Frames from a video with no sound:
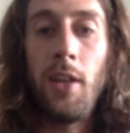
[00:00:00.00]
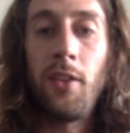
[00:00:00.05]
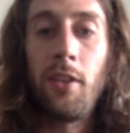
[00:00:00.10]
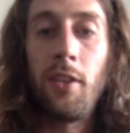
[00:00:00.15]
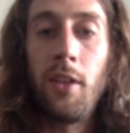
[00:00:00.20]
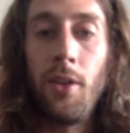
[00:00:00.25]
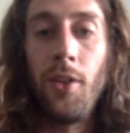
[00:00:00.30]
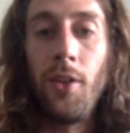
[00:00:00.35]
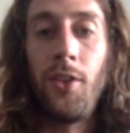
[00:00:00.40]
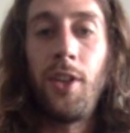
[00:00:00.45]
In
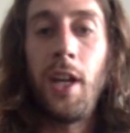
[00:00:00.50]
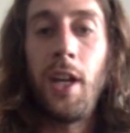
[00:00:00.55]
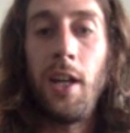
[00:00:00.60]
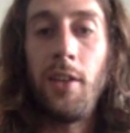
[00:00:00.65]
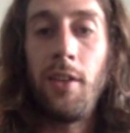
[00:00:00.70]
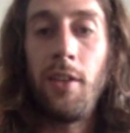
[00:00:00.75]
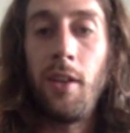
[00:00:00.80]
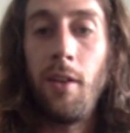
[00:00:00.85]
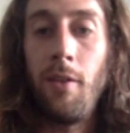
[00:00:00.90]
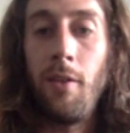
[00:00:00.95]
the skill
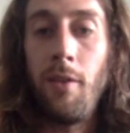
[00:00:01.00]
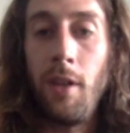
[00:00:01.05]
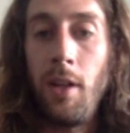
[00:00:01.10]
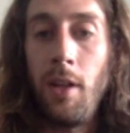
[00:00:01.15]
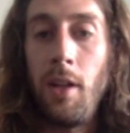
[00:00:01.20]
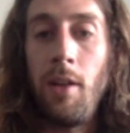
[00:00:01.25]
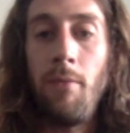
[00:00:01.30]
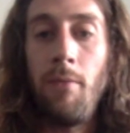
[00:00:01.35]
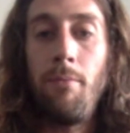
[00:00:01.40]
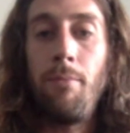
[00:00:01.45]
sets
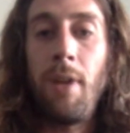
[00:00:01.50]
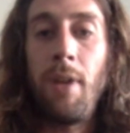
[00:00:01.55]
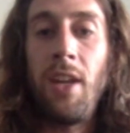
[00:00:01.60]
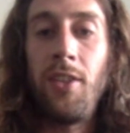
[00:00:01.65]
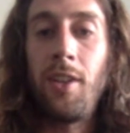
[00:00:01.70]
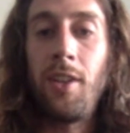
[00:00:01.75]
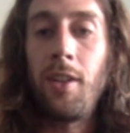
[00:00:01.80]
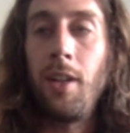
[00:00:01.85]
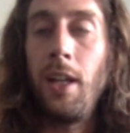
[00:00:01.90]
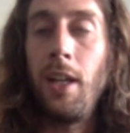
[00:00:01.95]
of in
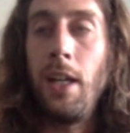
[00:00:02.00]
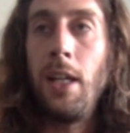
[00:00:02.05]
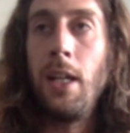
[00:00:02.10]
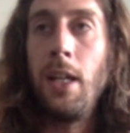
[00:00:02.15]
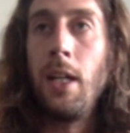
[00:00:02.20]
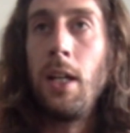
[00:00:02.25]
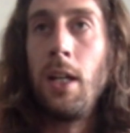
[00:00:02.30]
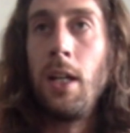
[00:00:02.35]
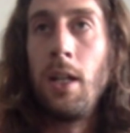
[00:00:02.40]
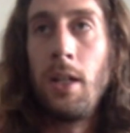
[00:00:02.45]

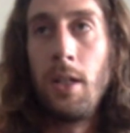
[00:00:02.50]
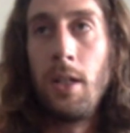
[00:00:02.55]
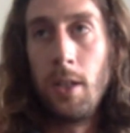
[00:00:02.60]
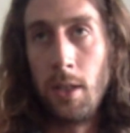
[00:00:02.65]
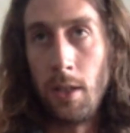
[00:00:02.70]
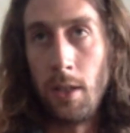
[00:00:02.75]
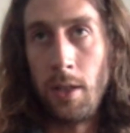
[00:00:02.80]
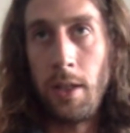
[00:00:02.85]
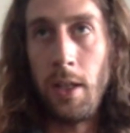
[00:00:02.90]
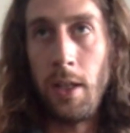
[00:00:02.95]
the
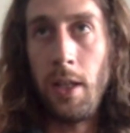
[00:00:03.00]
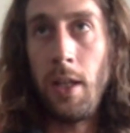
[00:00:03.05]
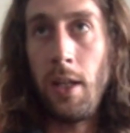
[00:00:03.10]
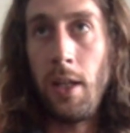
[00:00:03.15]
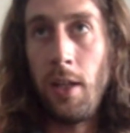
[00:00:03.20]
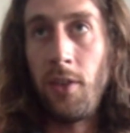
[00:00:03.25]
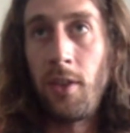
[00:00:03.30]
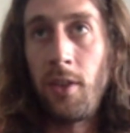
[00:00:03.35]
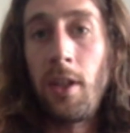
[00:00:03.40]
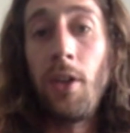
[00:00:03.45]

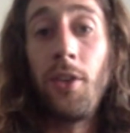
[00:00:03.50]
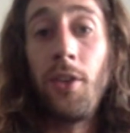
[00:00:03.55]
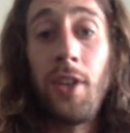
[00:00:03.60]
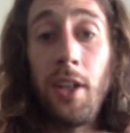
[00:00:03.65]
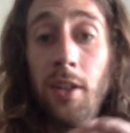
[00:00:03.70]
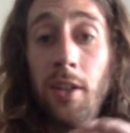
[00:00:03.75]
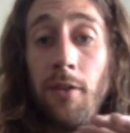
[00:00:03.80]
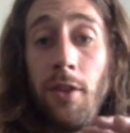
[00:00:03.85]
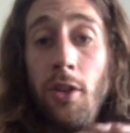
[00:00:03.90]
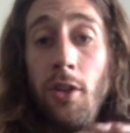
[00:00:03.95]

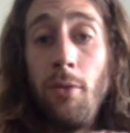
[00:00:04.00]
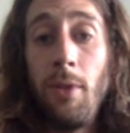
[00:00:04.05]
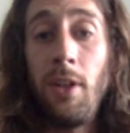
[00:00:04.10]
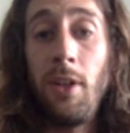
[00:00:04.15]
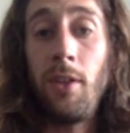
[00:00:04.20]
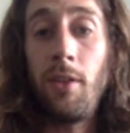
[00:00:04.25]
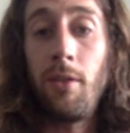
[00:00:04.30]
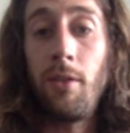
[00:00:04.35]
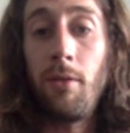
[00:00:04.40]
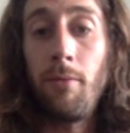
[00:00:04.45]
skill sets of
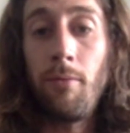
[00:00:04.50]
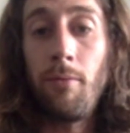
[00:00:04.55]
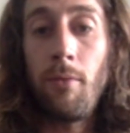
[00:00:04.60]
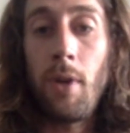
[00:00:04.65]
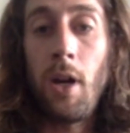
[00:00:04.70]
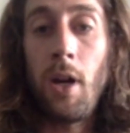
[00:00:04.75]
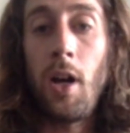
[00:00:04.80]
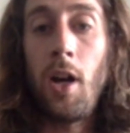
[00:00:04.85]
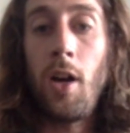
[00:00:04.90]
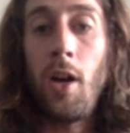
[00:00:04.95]
humans.
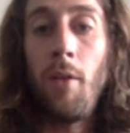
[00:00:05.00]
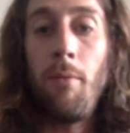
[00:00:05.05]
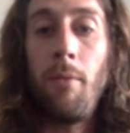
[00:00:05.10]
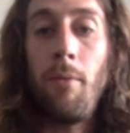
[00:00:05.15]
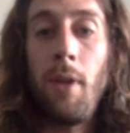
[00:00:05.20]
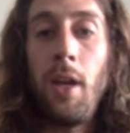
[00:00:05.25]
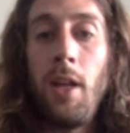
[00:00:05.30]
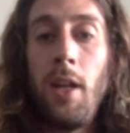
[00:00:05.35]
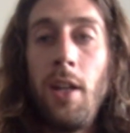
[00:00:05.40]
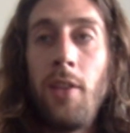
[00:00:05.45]

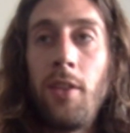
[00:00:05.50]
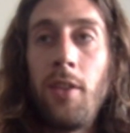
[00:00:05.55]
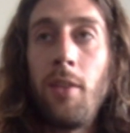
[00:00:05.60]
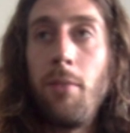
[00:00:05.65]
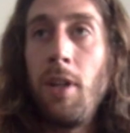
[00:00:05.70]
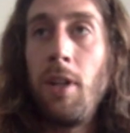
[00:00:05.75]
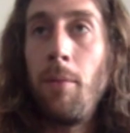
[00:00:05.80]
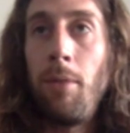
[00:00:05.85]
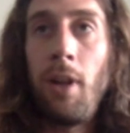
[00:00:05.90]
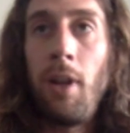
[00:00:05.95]
And this
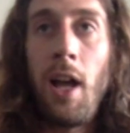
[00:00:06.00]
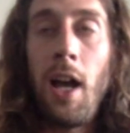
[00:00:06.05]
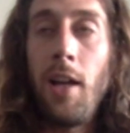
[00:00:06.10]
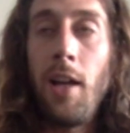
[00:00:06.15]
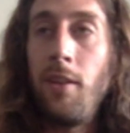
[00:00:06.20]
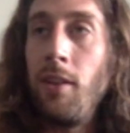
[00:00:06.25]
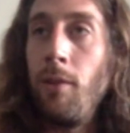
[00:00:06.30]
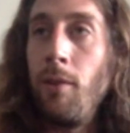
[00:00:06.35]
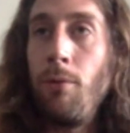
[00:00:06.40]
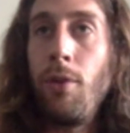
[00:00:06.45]
could be
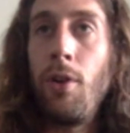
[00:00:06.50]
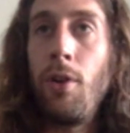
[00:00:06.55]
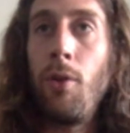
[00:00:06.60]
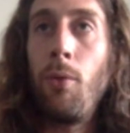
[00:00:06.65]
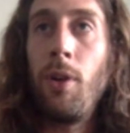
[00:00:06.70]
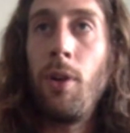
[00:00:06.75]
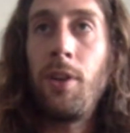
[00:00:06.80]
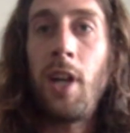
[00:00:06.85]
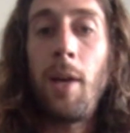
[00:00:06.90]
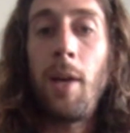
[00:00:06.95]
applied to,
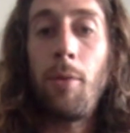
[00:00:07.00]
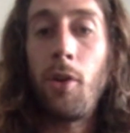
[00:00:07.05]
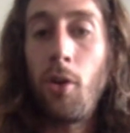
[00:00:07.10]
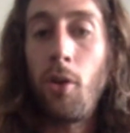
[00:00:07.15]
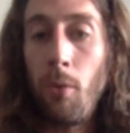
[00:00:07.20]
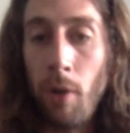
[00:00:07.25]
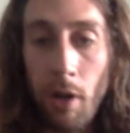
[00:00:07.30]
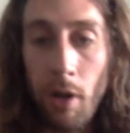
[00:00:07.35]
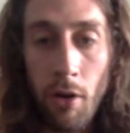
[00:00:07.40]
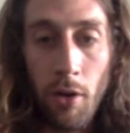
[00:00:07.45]
you know, what type
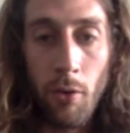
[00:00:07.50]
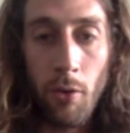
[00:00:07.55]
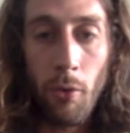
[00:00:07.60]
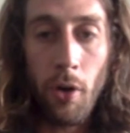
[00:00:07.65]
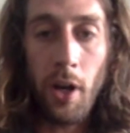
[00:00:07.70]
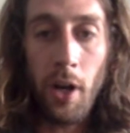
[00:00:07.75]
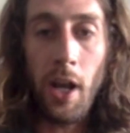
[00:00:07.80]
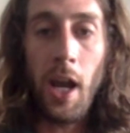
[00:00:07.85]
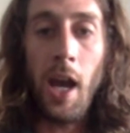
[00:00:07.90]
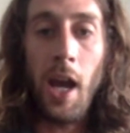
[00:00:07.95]
of career
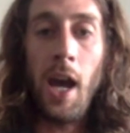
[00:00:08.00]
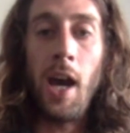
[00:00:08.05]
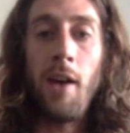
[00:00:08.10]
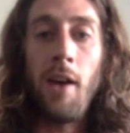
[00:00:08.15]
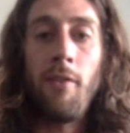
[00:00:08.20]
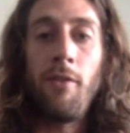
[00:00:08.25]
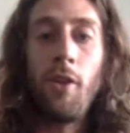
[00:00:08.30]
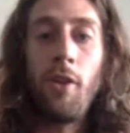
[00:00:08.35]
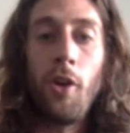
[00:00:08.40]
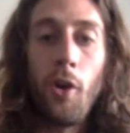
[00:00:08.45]
you want to
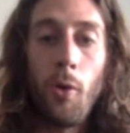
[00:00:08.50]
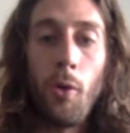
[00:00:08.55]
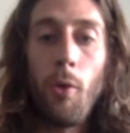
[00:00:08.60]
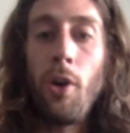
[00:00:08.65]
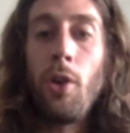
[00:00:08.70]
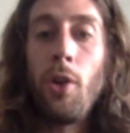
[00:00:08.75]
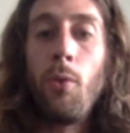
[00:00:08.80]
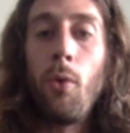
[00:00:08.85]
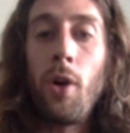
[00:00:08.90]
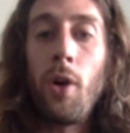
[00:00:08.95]
have.
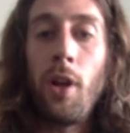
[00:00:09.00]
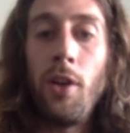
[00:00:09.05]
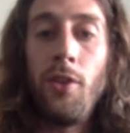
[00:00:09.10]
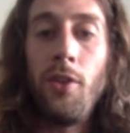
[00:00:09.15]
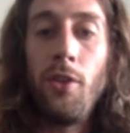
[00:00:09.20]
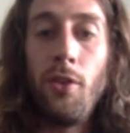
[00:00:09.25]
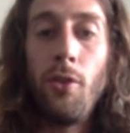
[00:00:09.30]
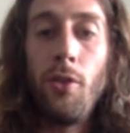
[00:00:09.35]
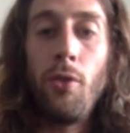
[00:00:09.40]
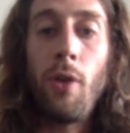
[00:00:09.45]
What do you want
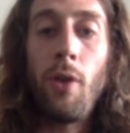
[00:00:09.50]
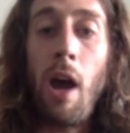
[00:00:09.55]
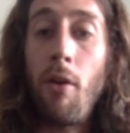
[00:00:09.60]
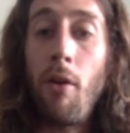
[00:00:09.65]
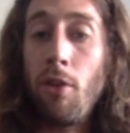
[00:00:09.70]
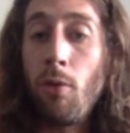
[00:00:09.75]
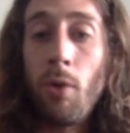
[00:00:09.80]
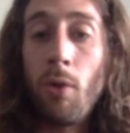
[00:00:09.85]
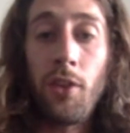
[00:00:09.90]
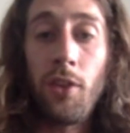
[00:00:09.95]
to do?
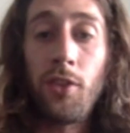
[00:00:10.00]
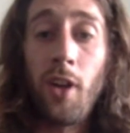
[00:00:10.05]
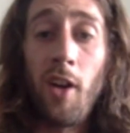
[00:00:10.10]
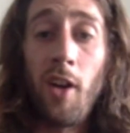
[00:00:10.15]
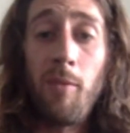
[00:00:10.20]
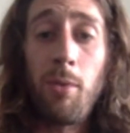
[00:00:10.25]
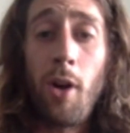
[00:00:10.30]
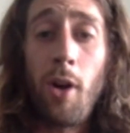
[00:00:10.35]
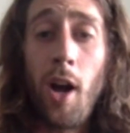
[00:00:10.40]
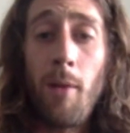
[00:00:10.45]
How do you want to
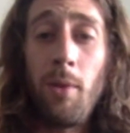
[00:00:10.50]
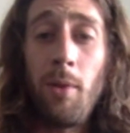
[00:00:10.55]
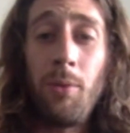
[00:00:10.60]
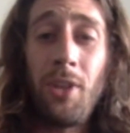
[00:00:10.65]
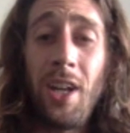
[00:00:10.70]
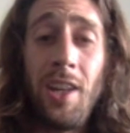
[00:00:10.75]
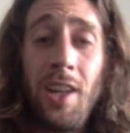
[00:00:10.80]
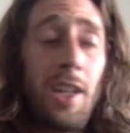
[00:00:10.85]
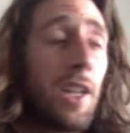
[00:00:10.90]
solve problems?